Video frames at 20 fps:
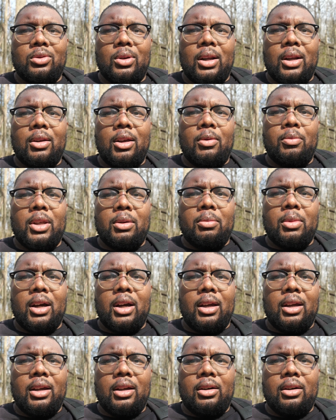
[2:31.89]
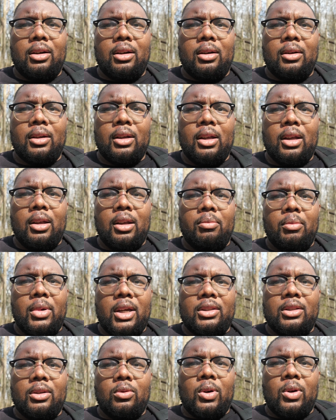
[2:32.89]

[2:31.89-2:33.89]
So that'd be my basic